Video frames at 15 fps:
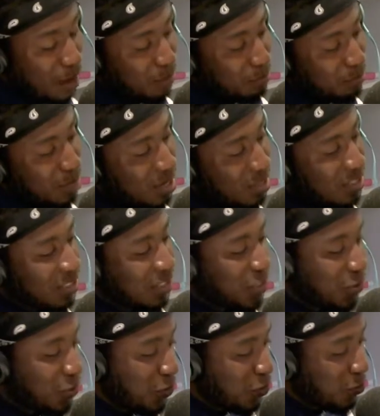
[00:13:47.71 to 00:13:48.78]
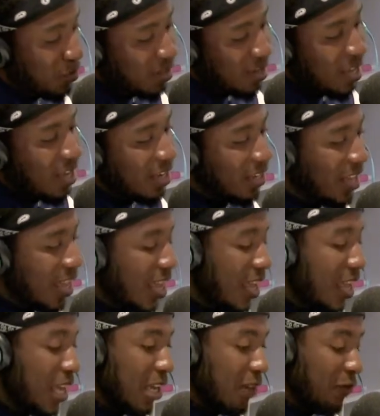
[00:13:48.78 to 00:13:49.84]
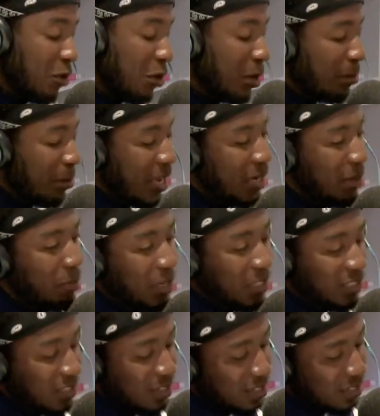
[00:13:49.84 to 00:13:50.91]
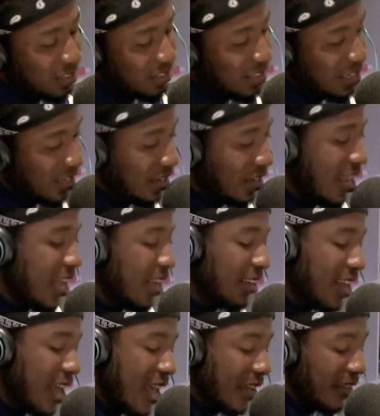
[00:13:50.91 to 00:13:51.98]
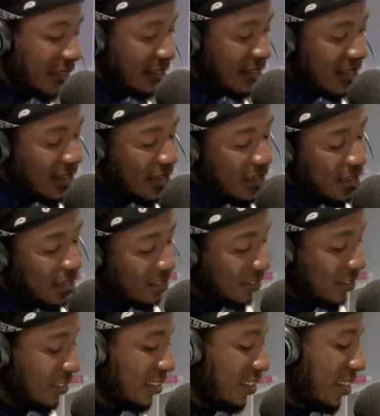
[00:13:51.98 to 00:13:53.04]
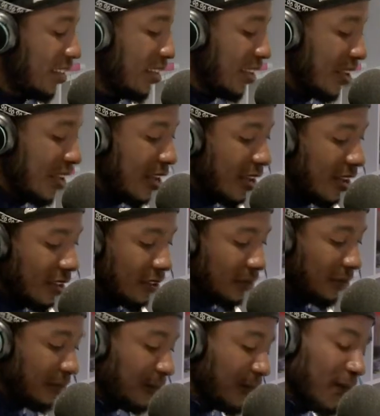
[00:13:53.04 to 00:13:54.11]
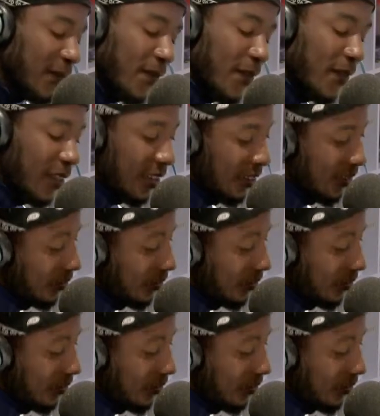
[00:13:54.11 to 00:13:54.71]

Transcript: But I say you do me like that. If you could paint a picture, you could say you like that. Yeah. Mmm.